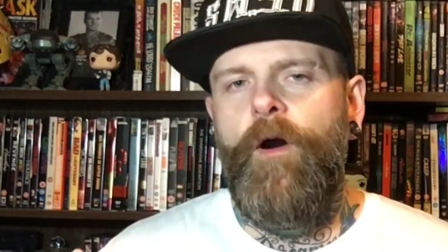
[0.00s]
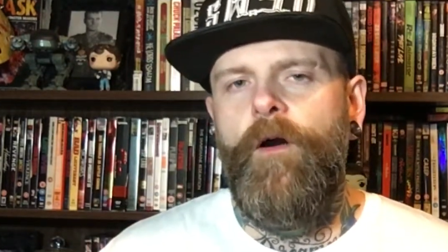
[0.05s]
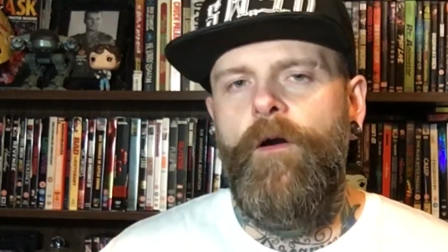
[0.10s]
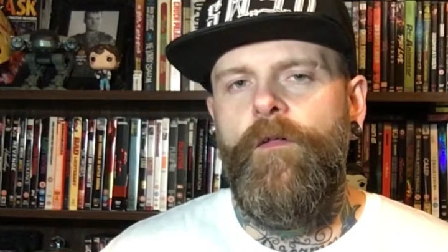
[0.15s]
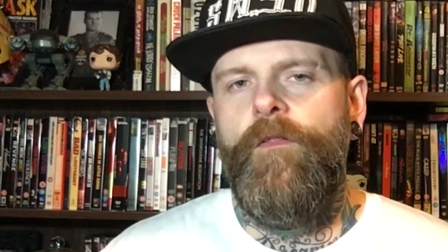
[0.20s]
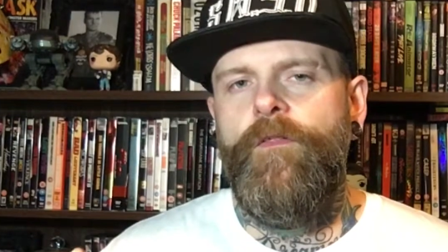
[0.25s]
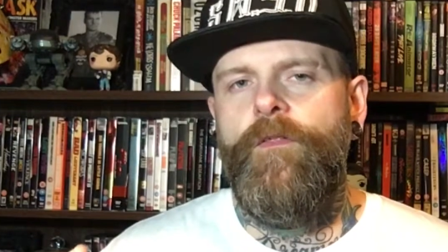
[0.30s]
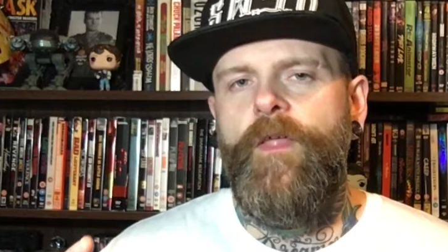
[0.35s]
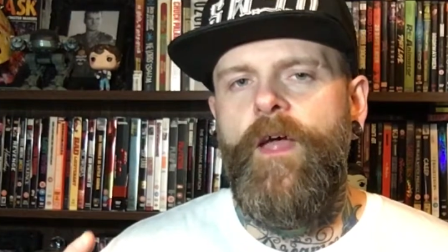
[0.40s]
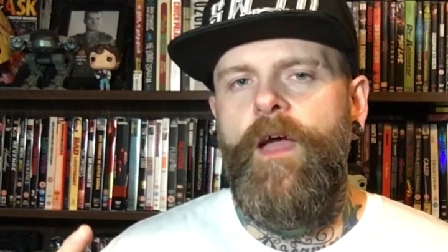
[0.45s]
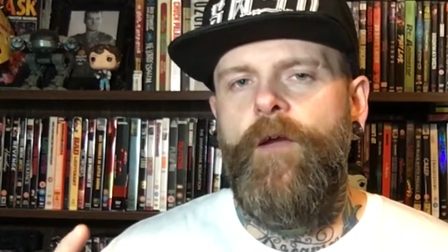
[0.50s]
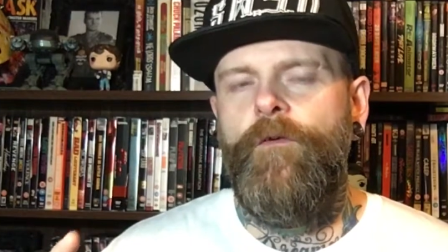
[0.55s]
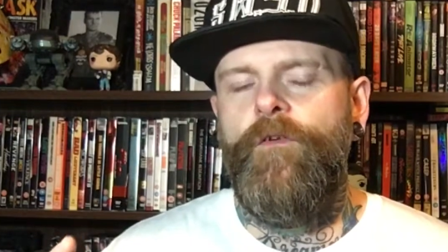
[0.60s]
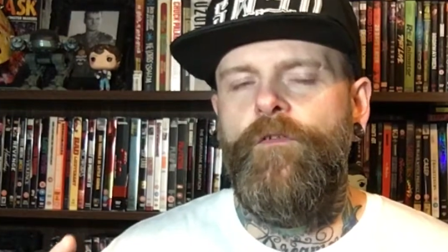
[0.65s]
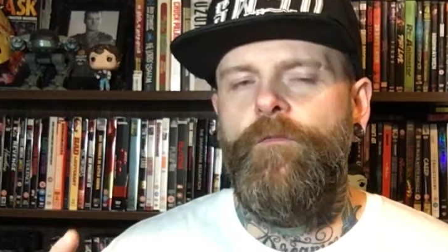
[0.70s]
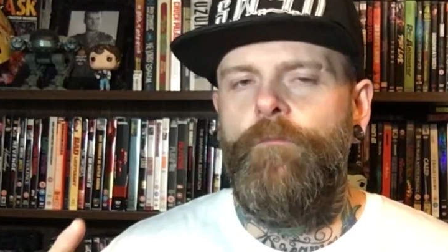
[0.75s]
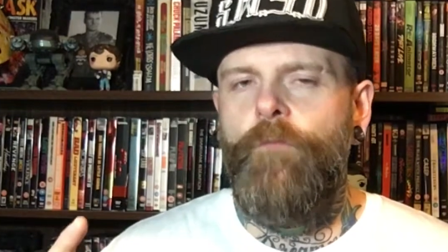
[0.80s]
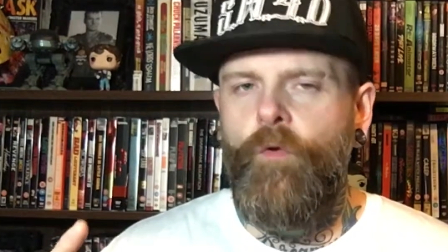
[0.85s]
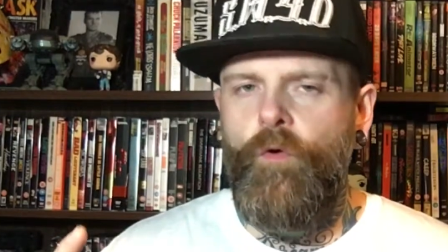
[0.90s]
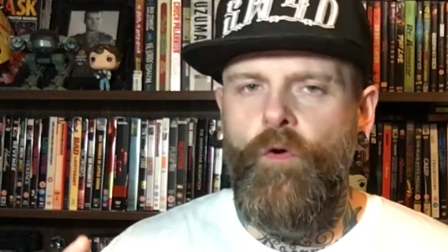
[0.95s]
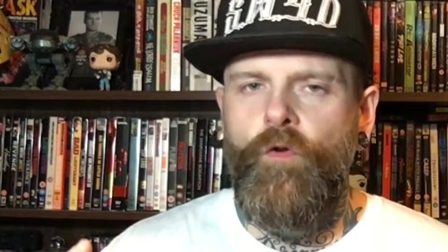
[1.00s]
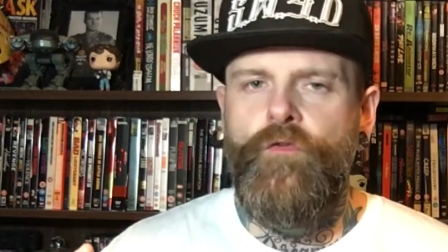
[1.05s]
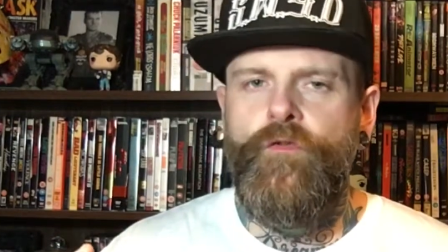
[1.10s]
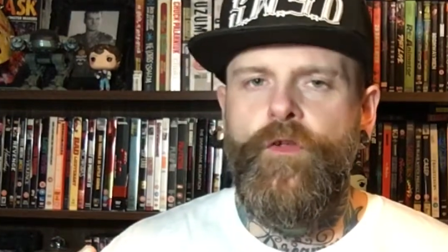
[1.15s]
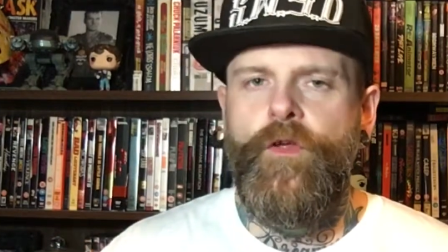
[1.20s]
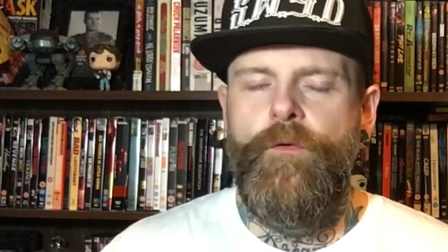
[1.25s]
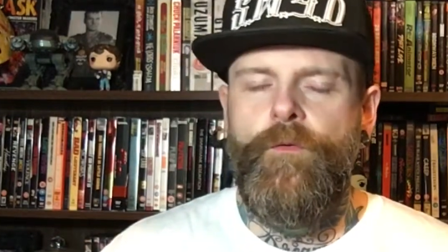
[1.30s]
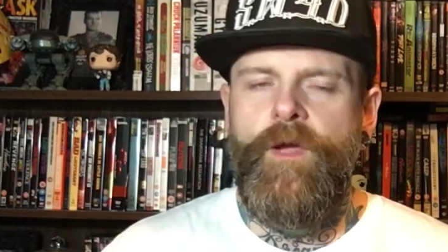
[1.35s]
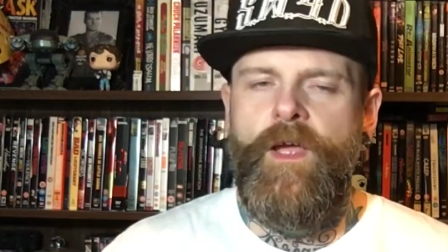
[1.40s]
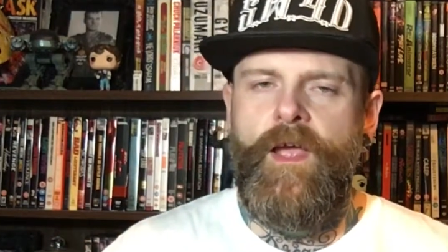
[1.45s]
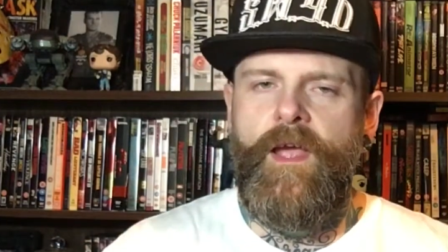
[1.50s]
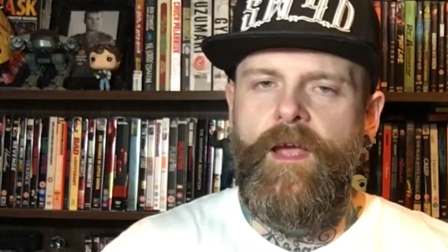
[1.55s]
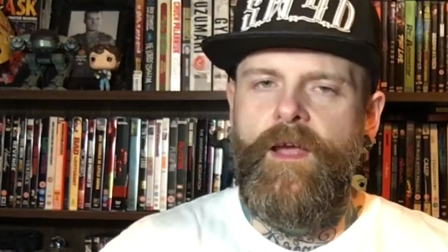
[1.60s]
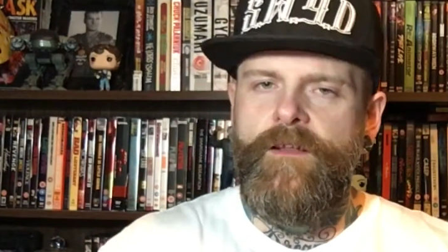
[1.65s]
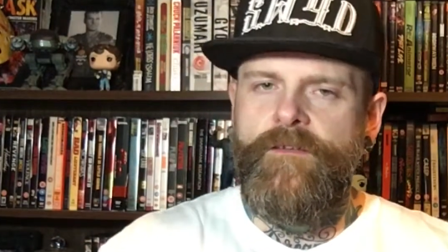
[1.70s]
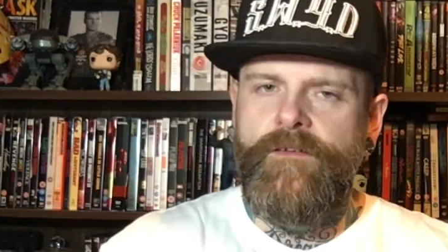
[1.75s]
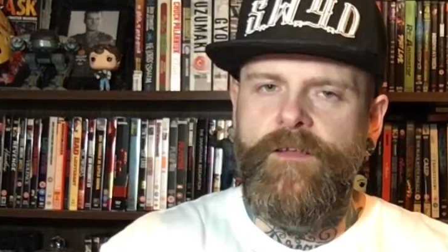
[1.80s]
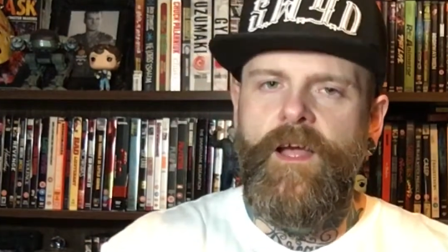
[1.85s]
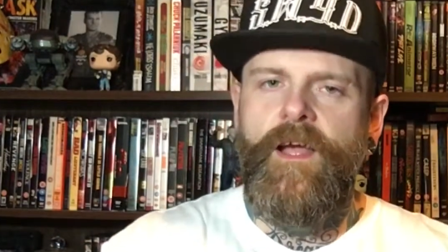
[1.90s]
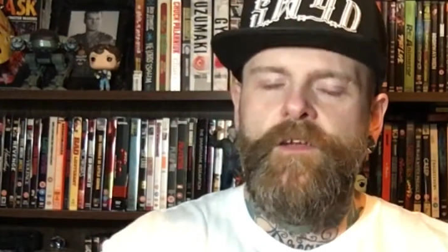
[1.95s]
but there is more to
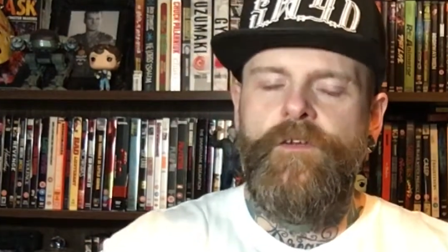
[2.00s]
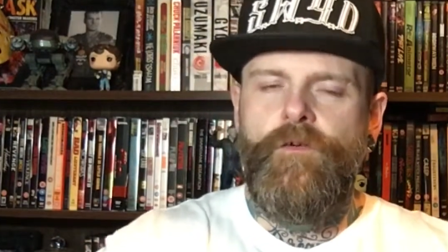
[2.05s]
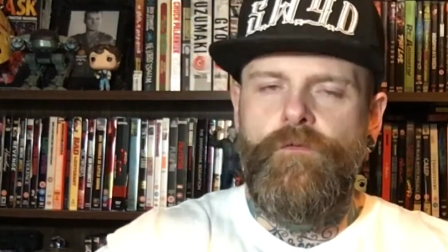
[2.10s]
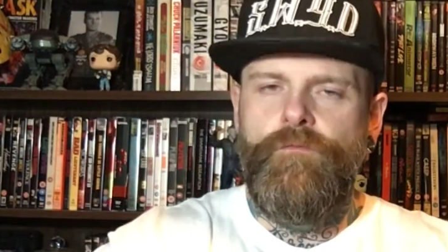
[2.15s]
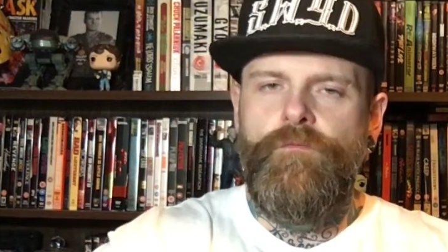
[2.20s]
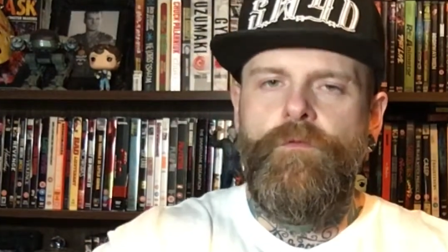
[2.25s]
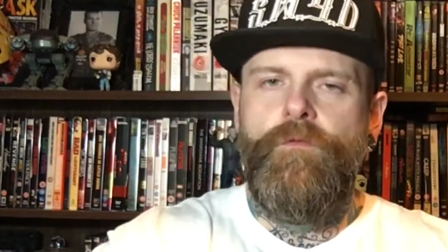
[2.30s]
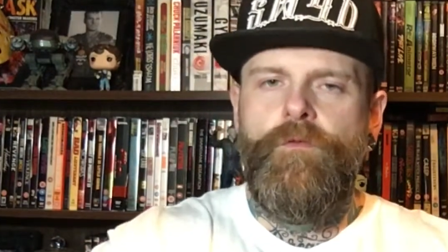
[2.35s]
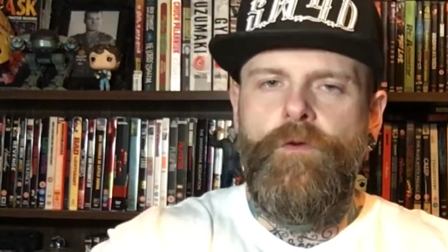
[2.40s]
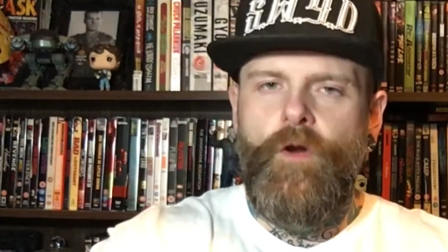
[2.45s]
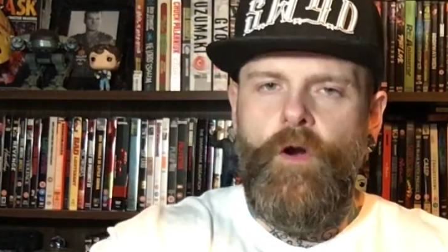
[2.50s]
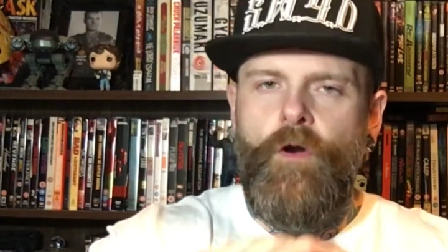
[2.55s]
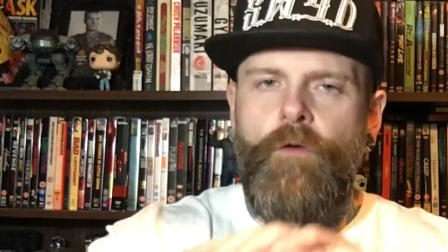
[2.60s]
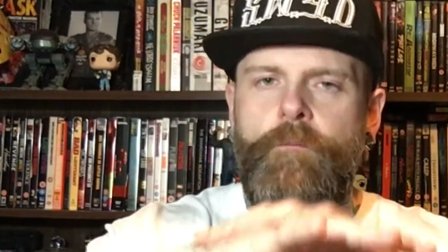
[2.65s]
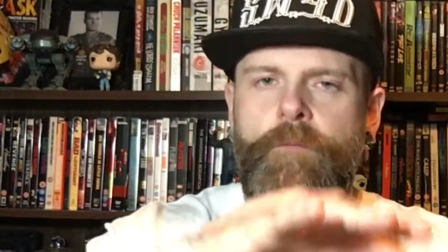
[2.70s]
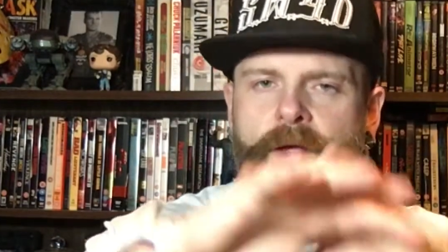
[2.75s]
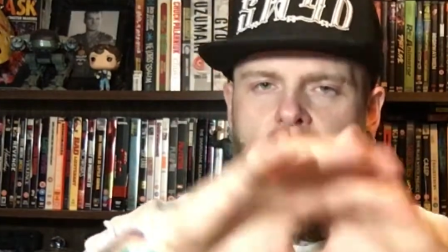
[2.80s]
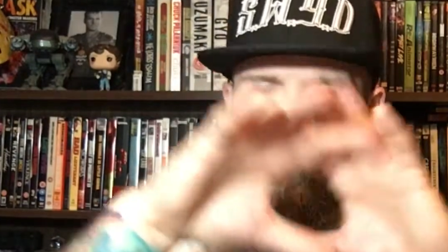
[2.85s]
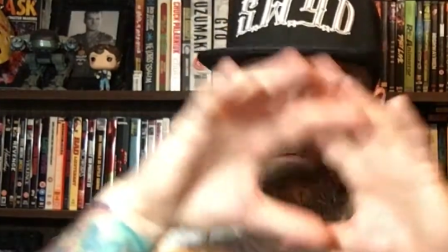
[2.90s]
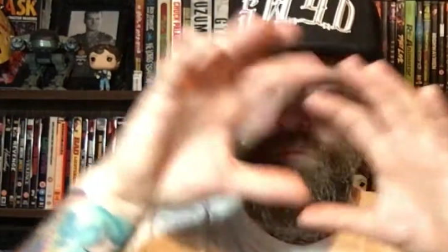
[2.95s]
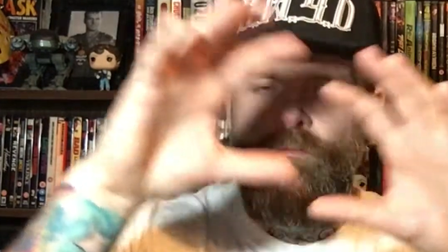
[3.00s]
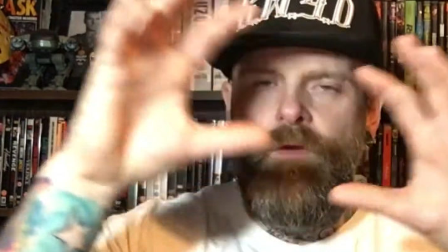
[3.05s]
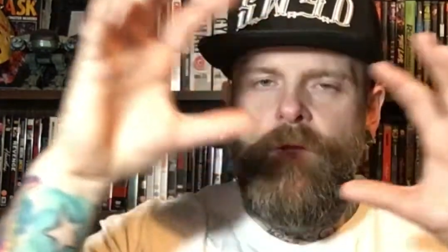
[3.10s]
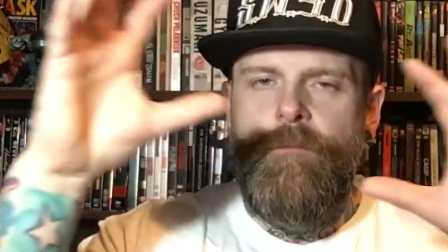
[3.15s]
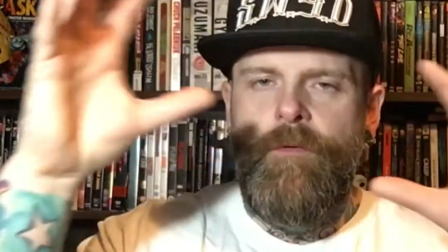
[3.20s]
it. It's kind of got a big